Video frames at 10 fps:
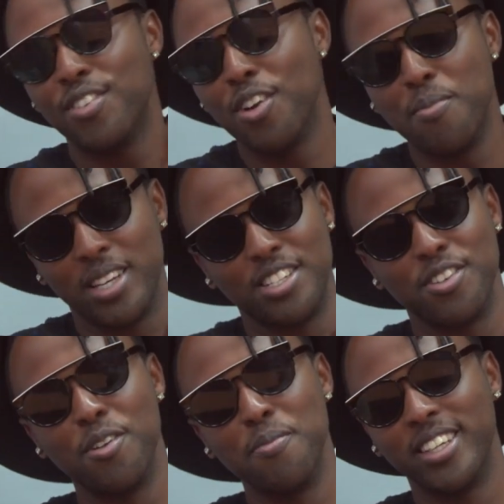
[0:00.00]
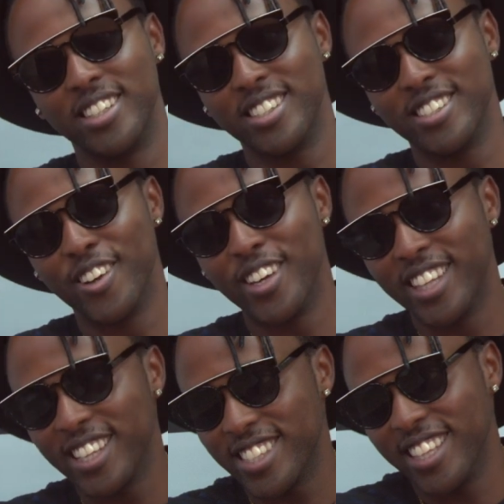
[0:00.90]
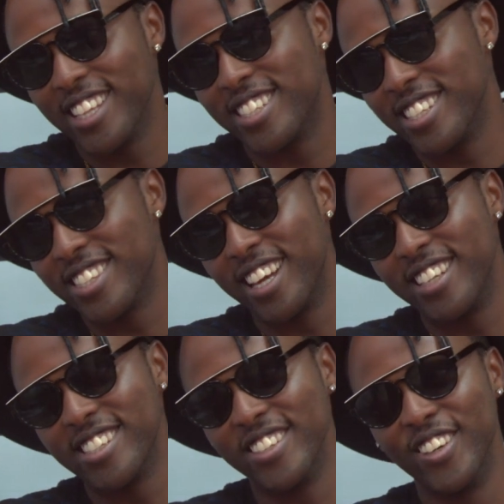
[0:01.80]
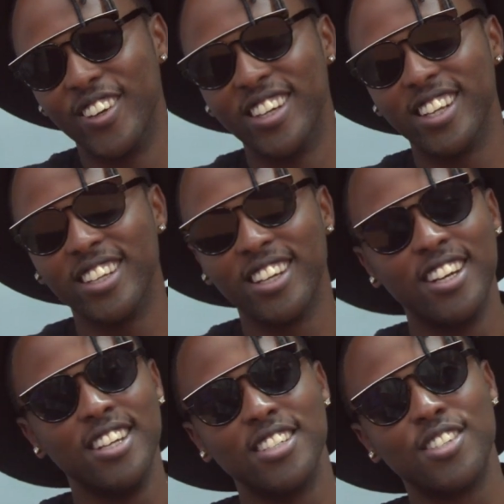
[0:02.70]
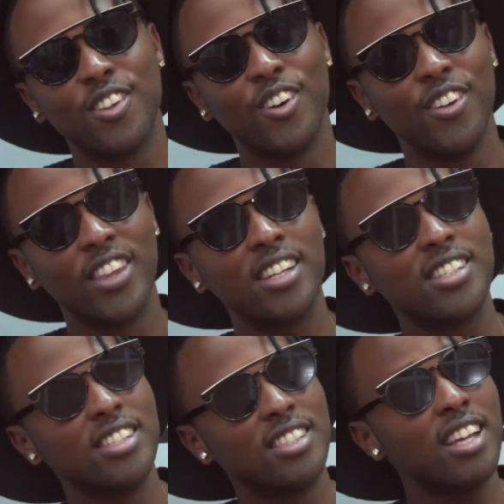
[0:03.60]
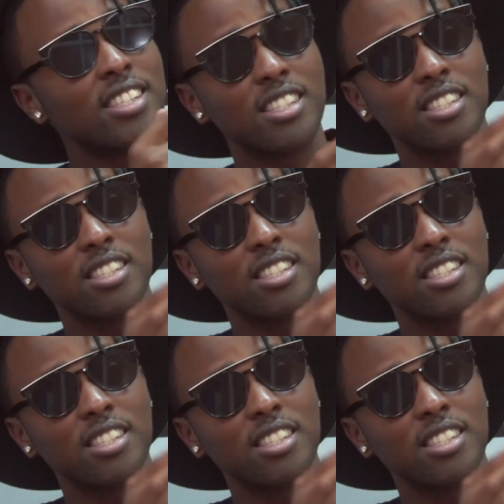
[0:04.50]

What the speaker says: don't make it, you don't make it, you know, and that's just that, you know. So that's